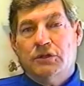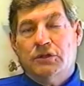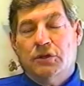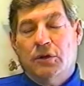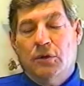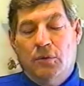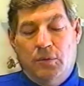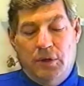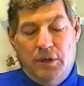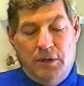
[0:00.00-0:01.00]
So
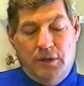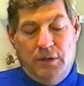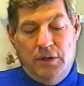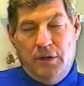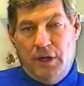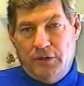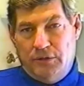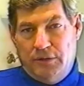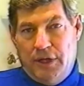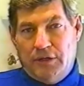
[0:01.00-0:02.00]
that's
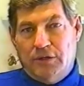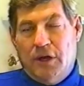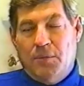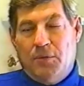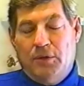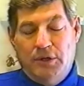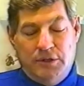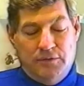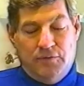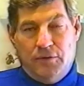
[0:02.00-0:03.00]
your next
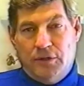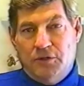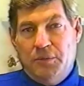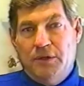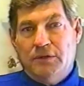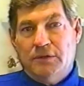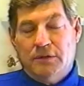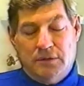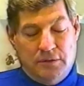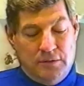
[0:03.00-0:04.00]
operation for expense.
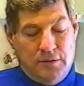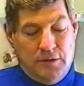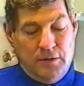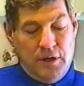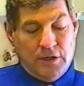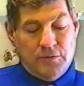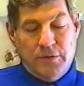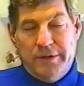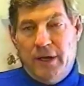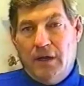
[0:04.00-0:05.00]
The next
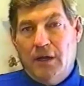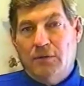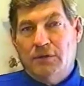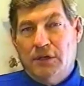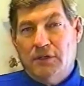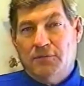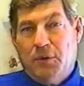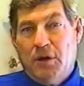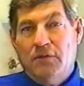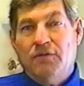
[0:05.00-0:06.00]
one down, I would say, is
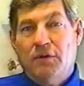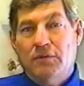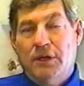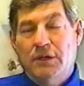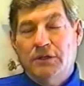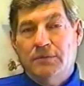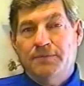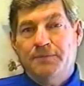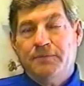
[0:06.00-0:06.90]
probably flotation.